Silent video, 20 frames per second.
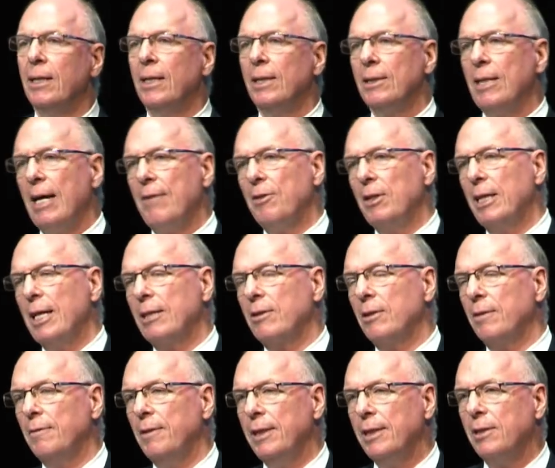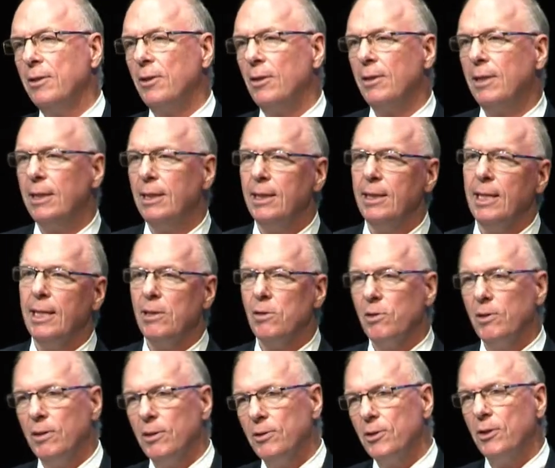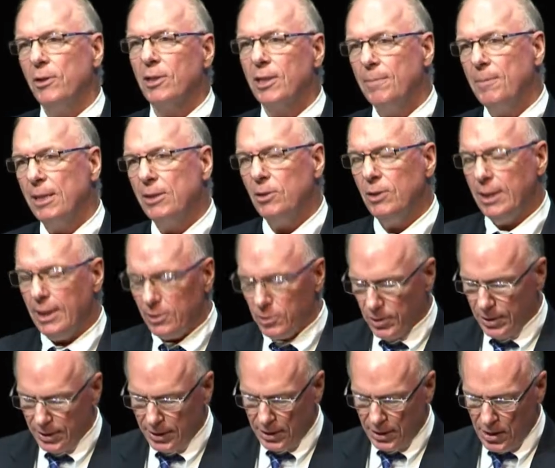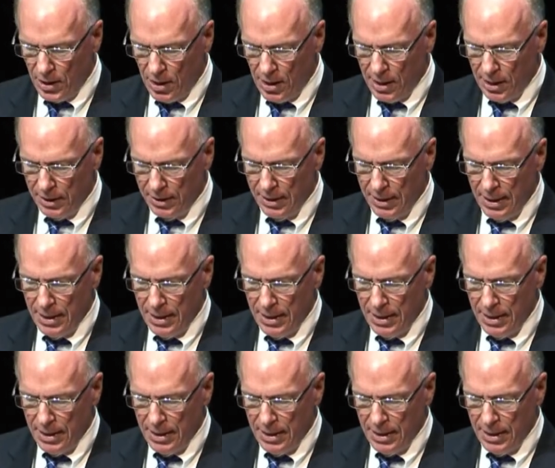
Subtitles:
to have an electric vehicle than it is an internal combustion engine in a car.